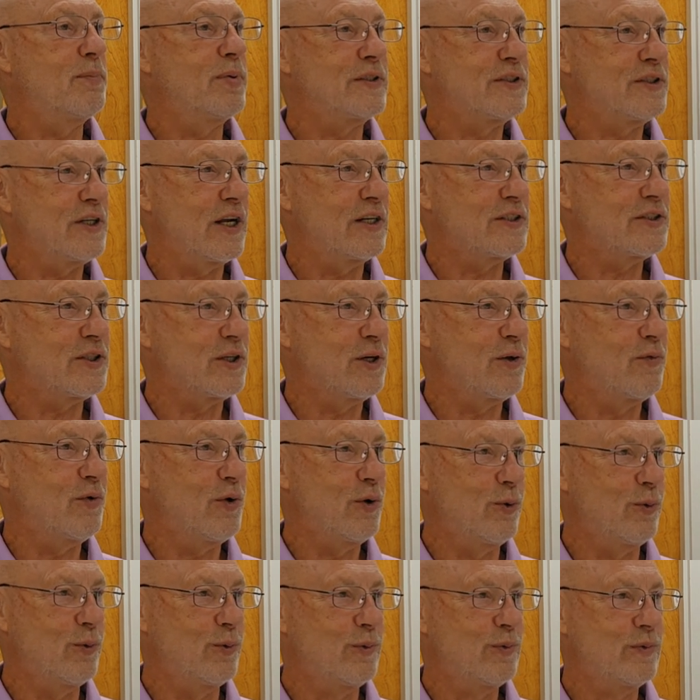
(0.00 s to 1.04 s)
possession of
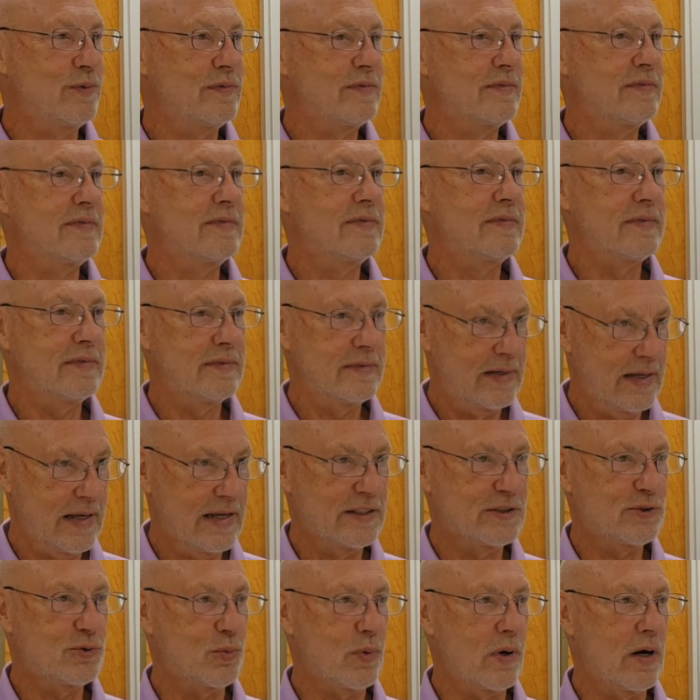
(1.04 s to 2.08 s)
who?
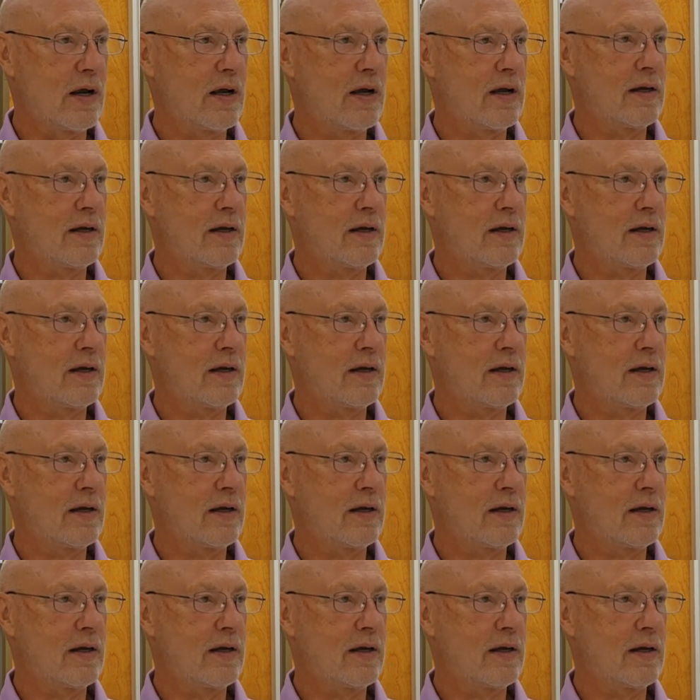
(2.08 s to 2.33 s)
Ezra.